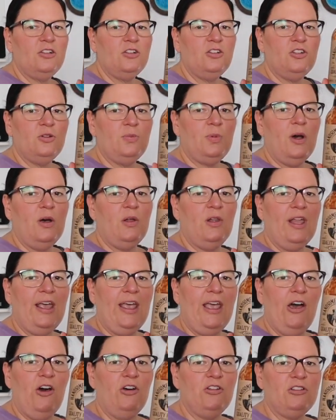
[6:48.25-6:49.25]

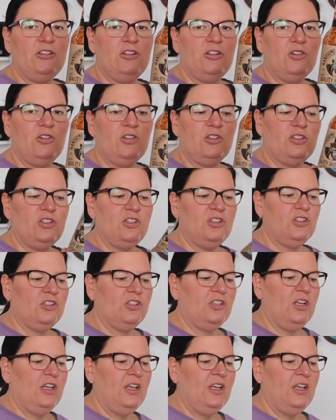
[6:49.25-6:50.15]
chipotle hot sauce